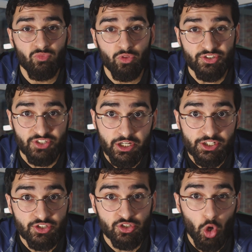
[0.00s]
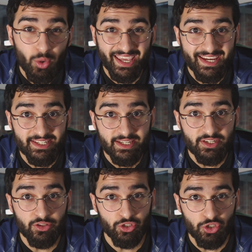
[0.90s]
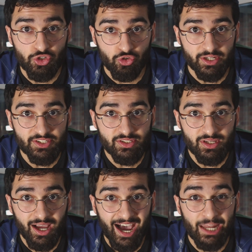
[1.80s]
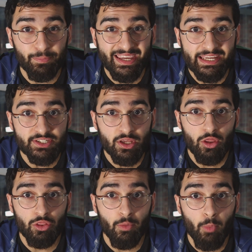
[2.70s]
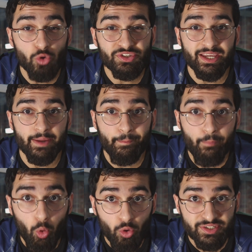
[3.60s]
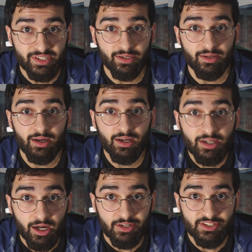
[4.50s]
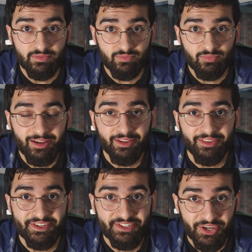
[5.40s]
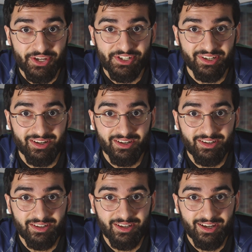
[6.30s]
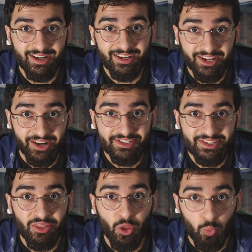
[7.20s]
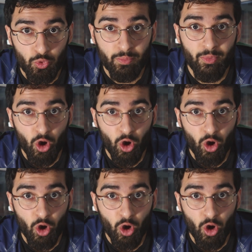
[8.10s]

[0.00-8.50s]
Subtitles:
The surgeons located the uterus and made the most important cut. The surgeon cut the womb